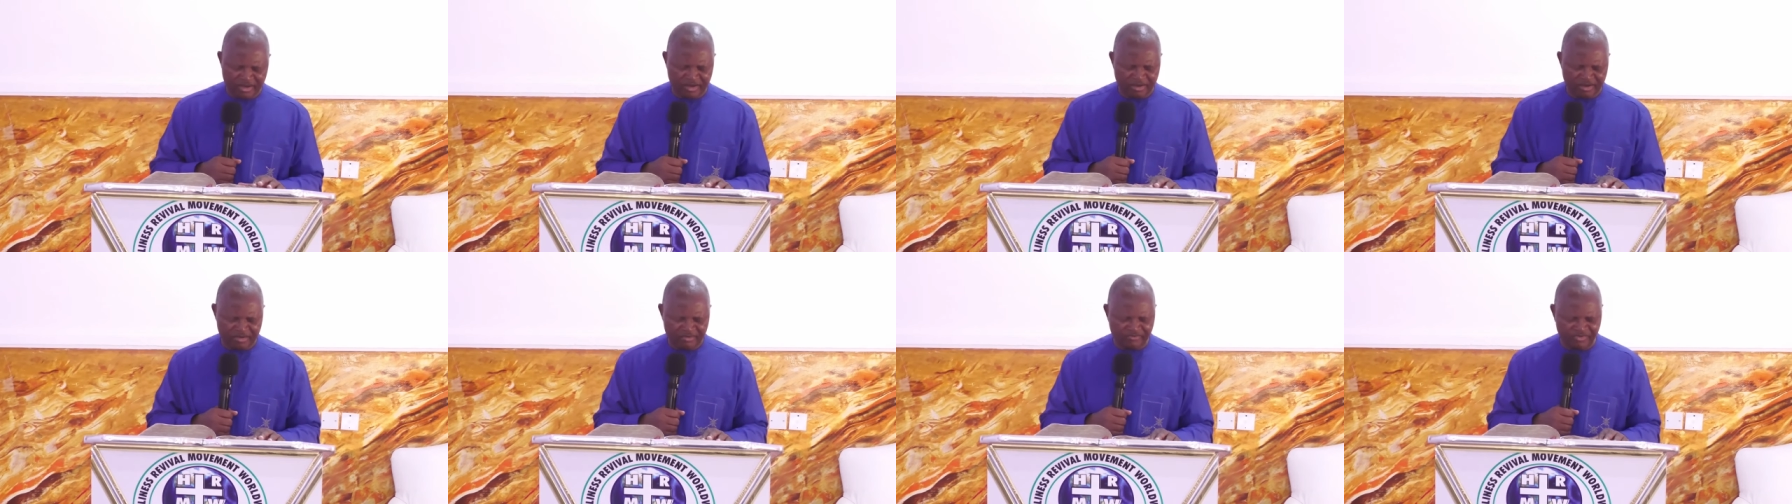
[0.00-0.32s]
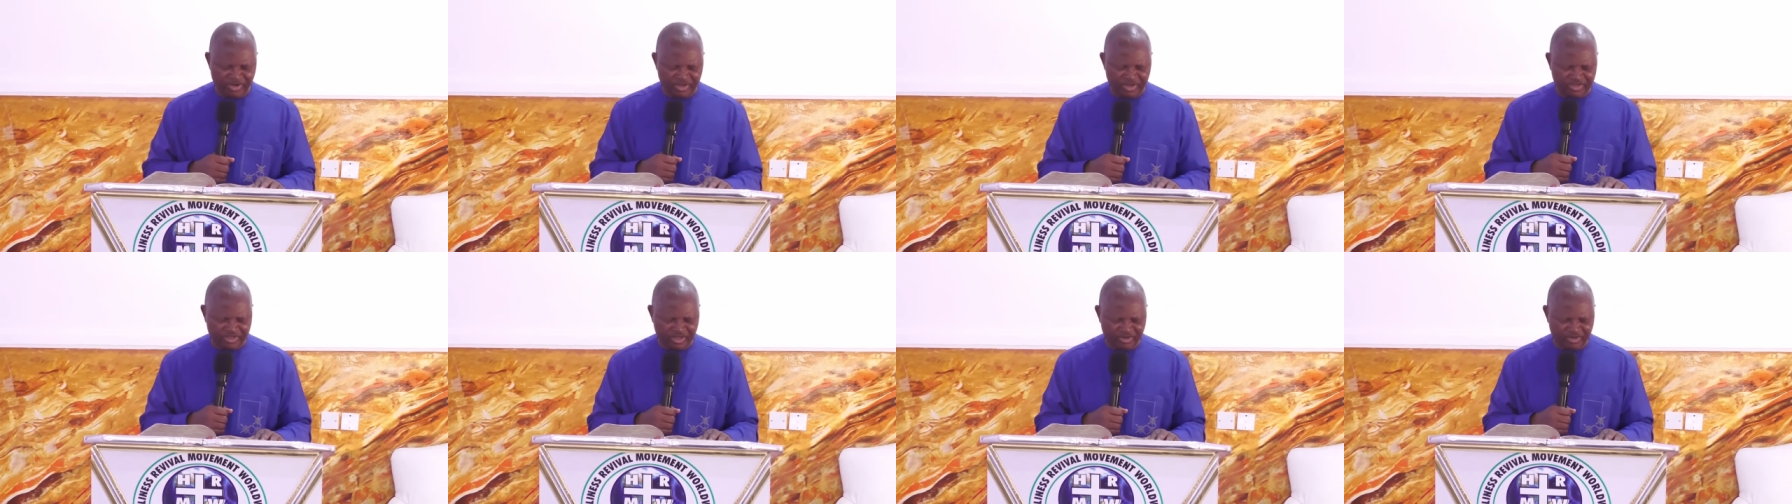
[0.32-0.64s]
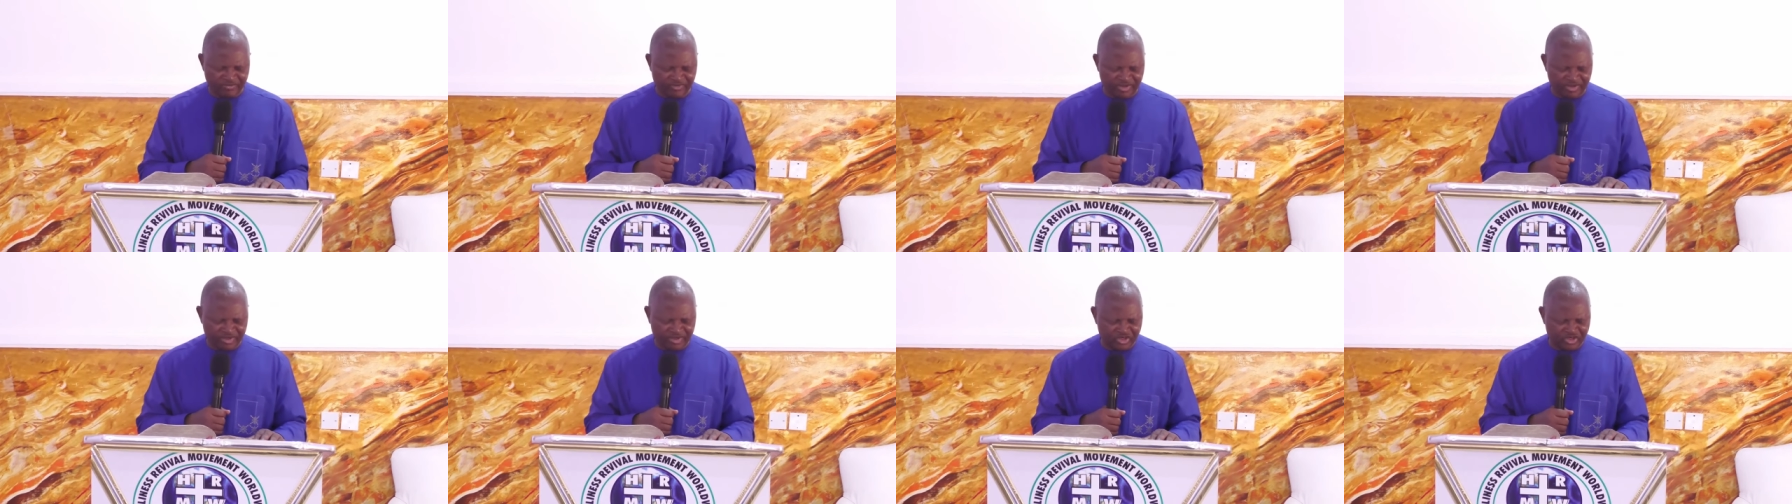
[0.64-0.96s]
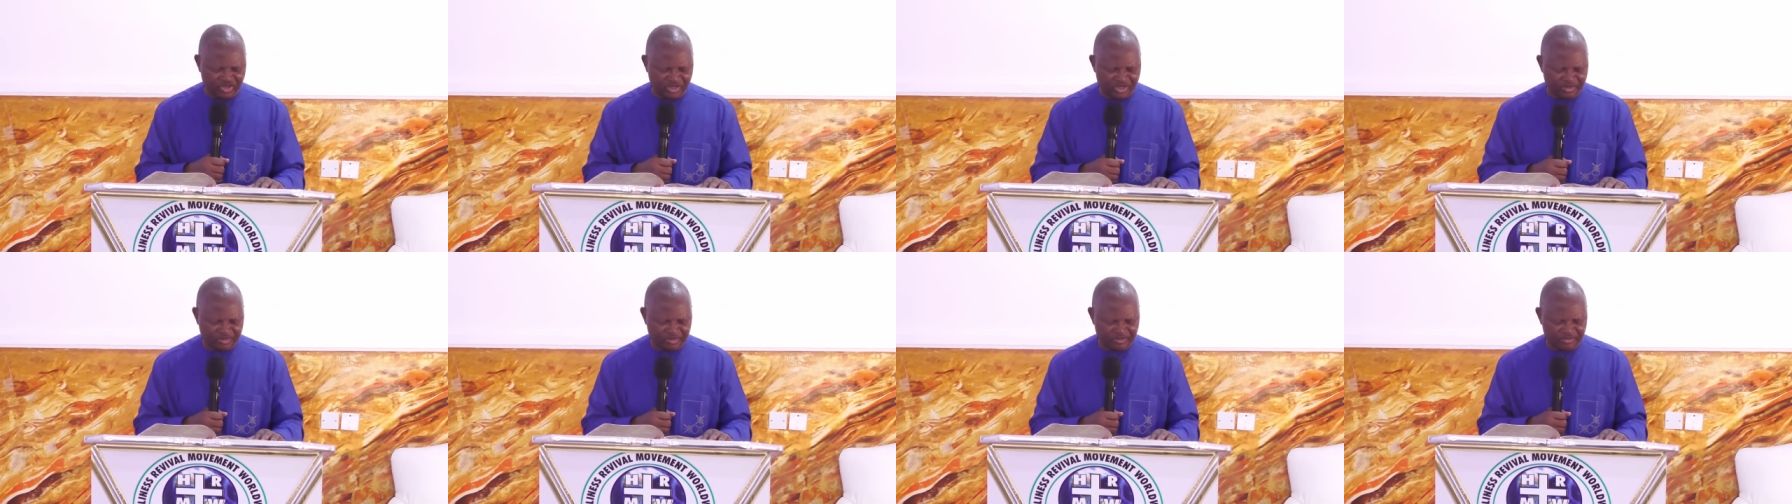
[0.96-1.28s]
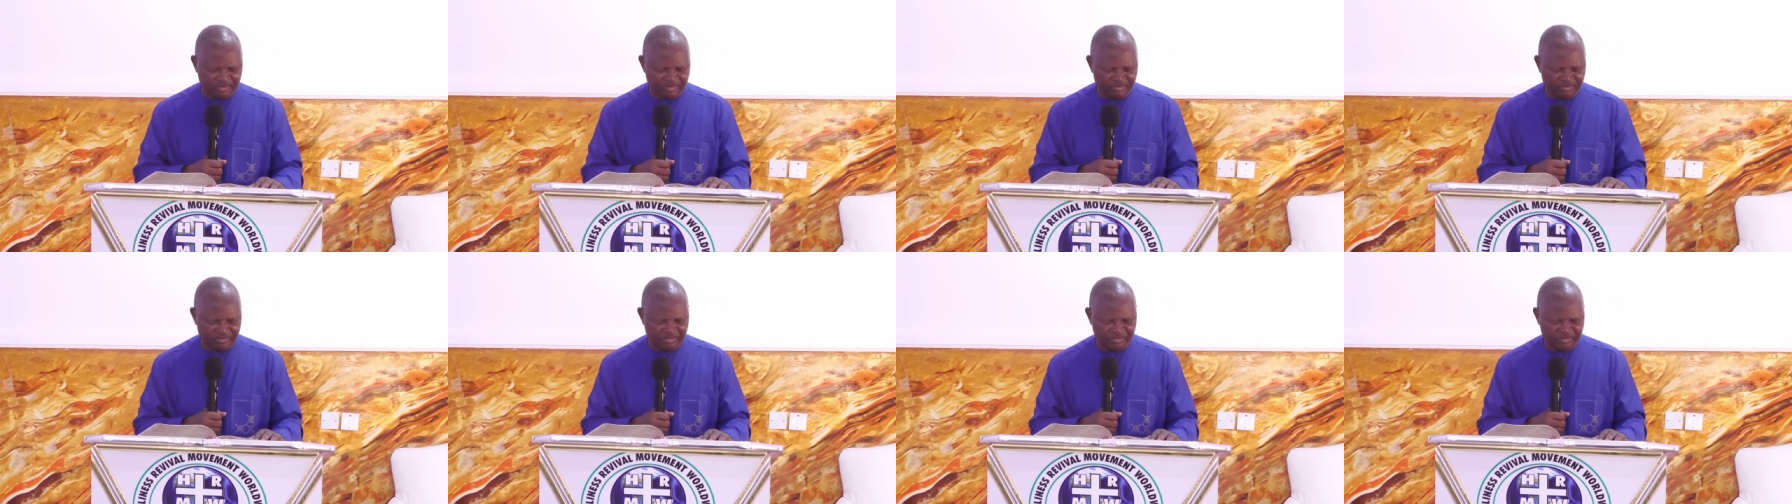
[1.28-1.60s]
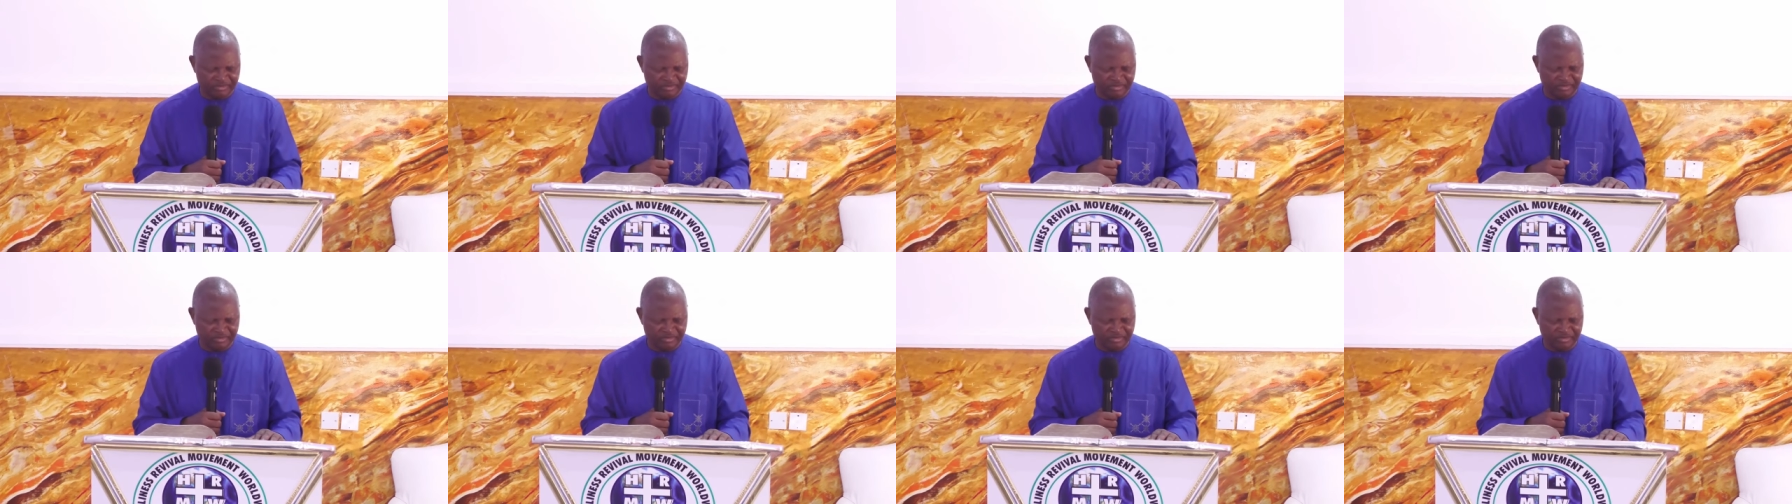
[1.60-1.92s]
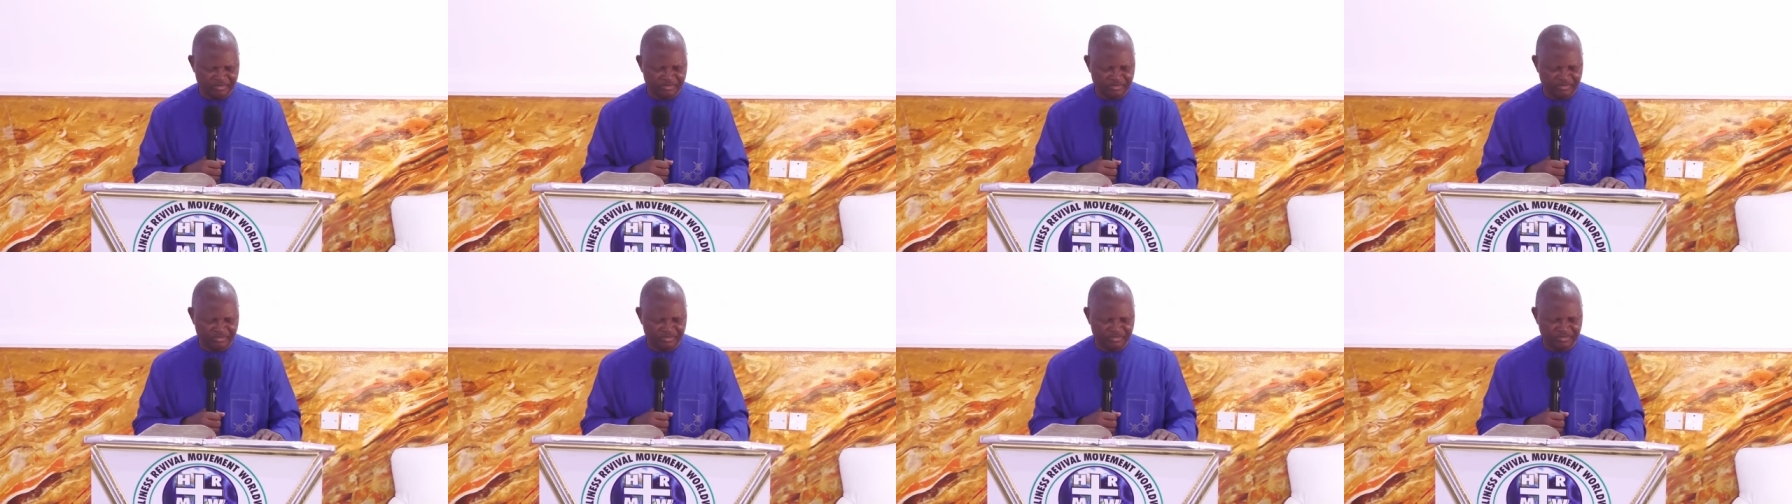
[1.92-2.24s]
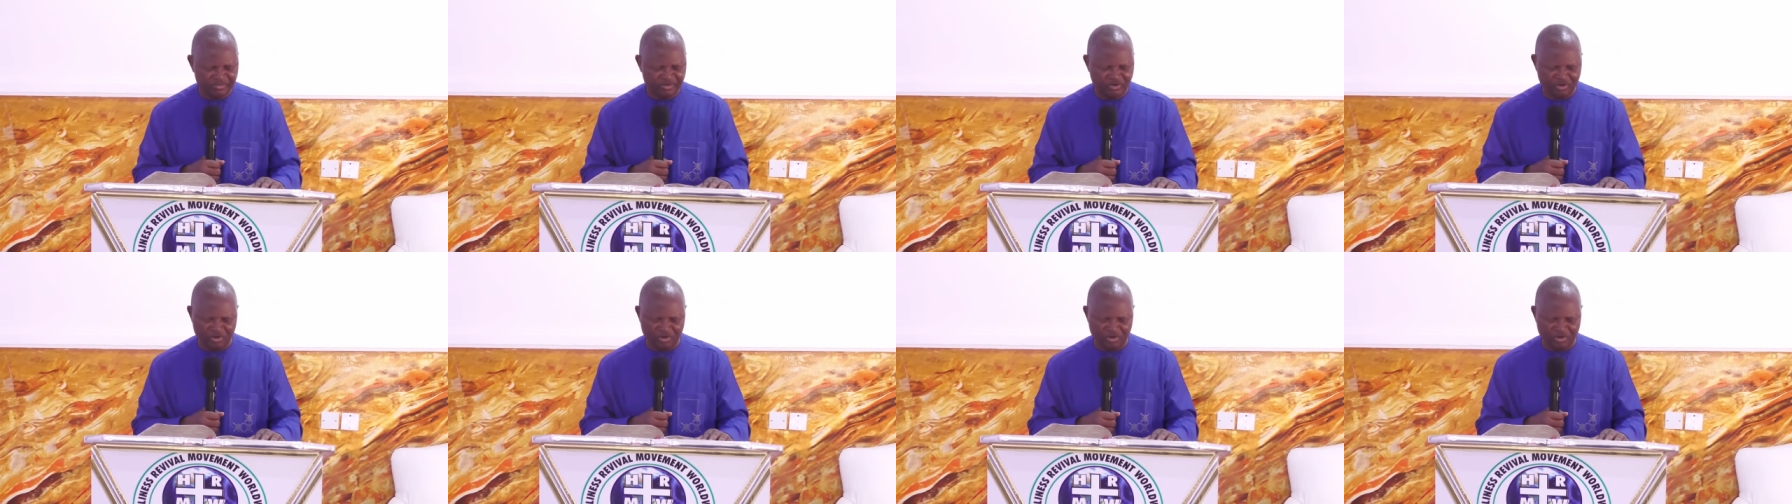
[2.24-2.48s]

verse 17. Or